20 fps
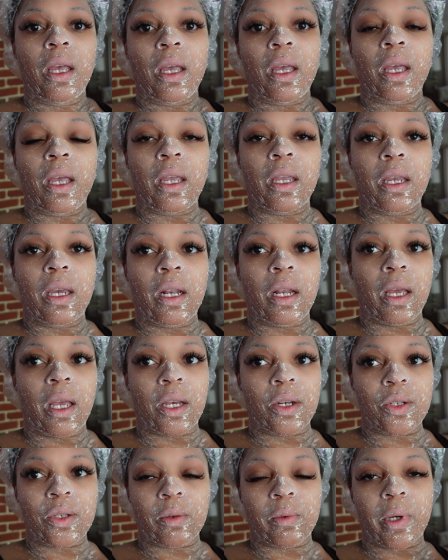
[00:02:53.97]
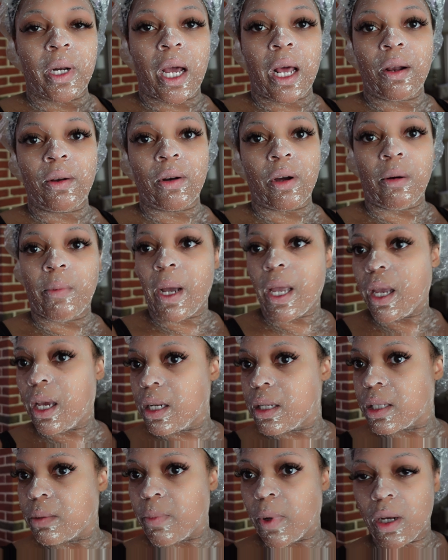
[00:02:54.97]
and get an extra one. I don't know, my head
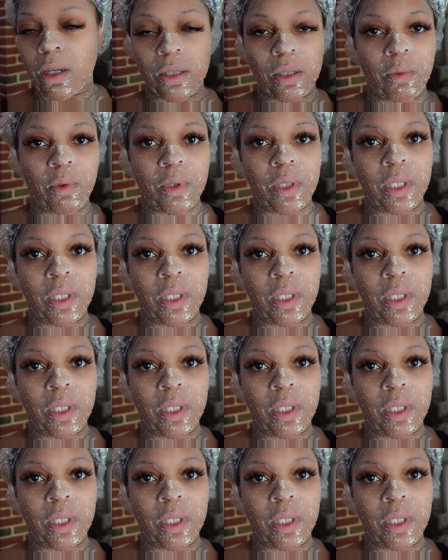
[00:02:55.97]
is small, so we'll